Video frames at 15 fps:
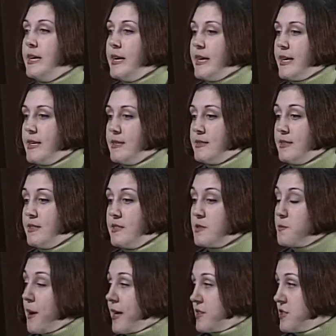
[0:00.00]
is an
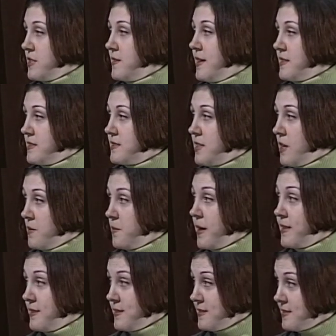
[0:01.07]
inspection that's done by
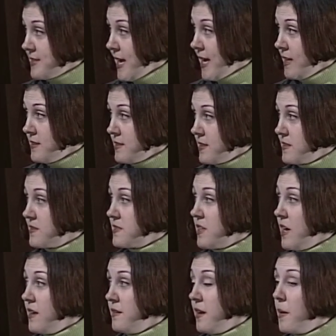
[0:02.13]
the state. It's
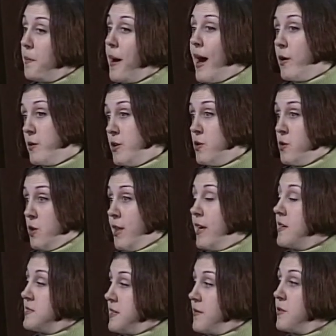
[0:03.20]
done about yearly.
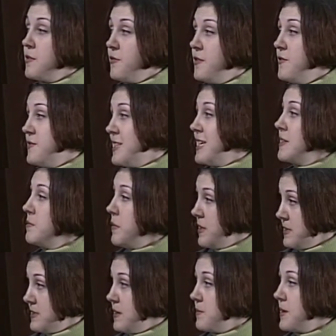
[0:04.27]
It's every 15
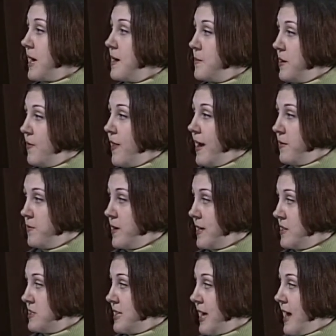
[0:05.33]
months, sometime in that
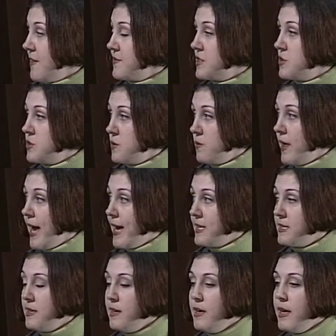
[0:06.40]
range they have to do that.
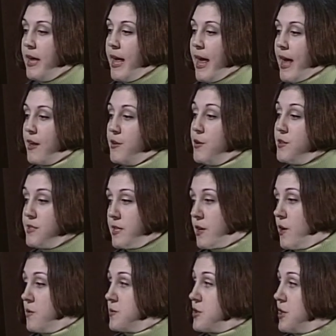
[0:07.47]
And nursing
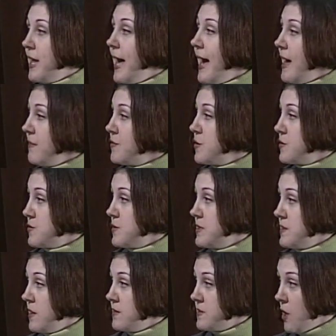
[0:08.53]
homes should have those
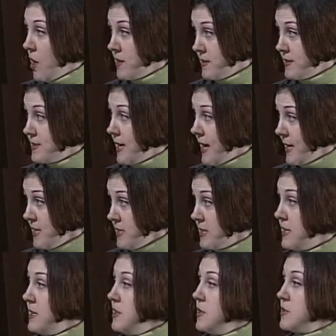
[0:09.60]
results on site,
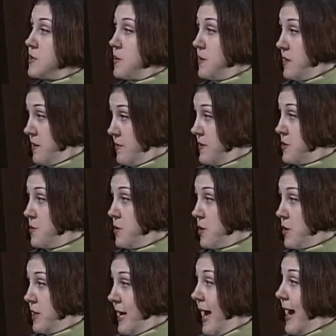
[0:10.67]
so an individual
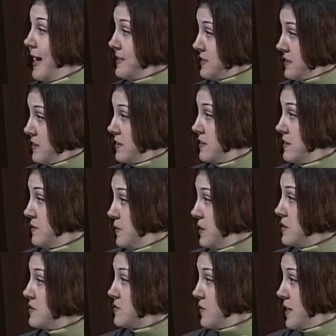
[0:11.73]
could ask the
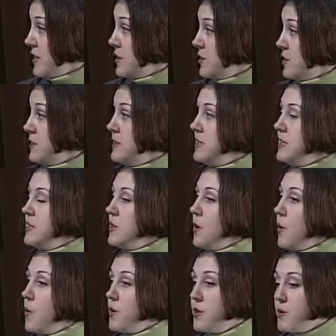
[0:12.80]
administrator,
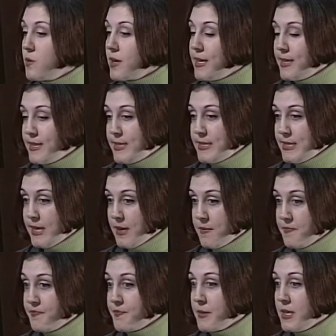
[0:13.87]
or you
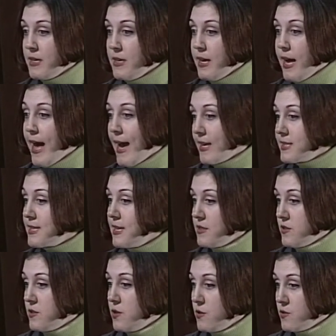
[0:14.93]
can
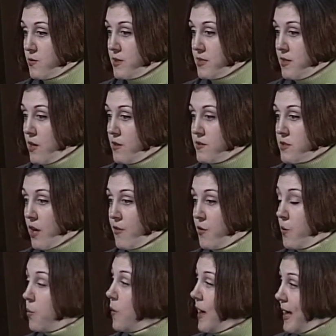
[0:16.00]
access those results on the
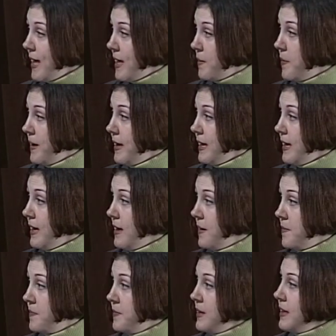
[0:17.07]
web,
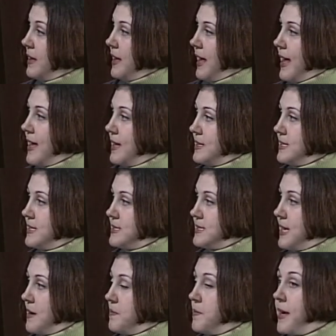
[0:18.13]
and it's
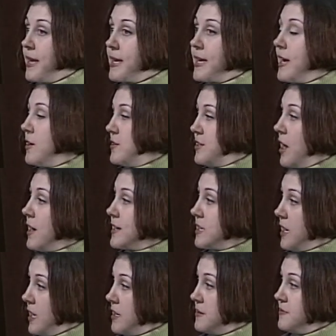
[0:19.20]
at
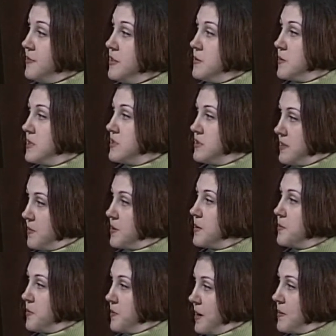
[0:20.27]
medicare.gov, which some
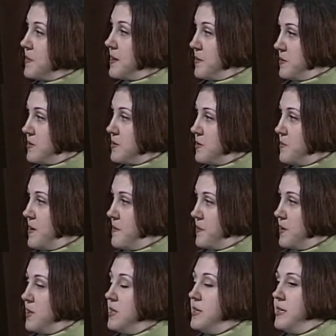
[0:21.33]
people might be able to
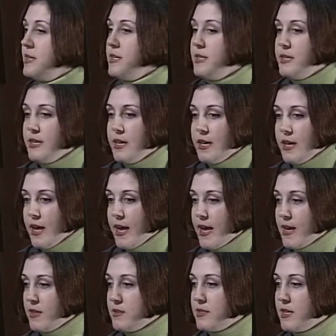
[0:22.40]
remember.
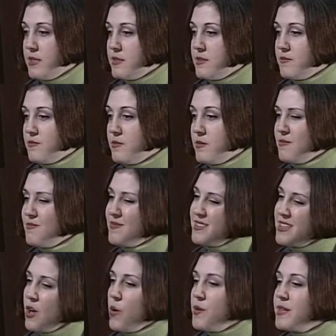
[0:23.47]
And it's
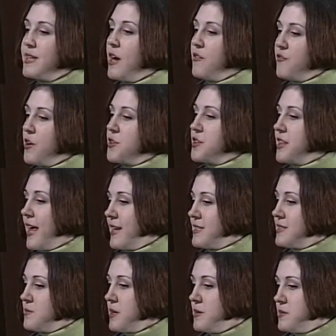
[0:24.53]
the only downfall to that is
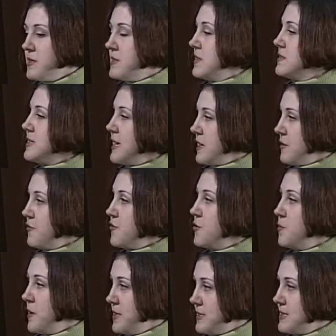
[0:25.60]
sometimes it does take a few
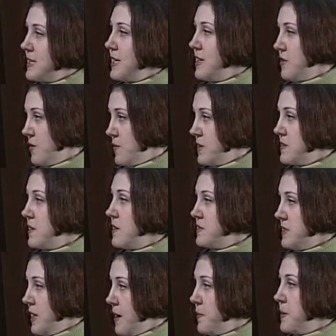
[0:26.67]
months to get the results
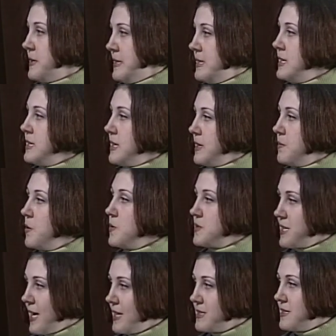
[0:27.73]
up. In most
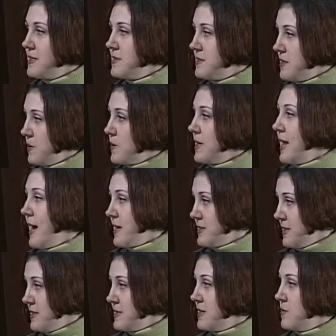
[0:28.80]
cases, you can
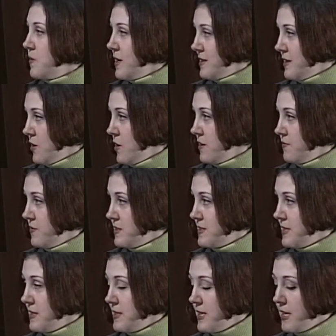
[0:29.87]
access it right there on
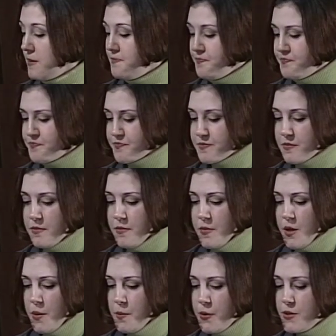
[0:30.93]
facility.
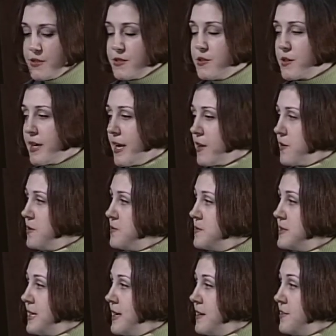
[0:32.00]
Personal care
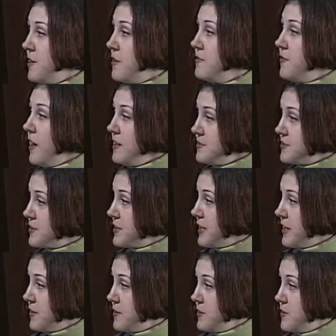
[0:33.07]
homes and adult foster
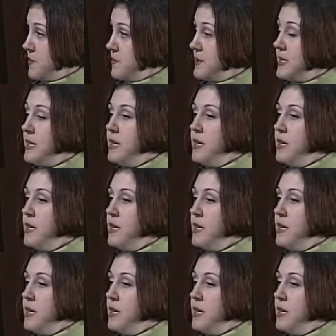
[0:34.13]
care homes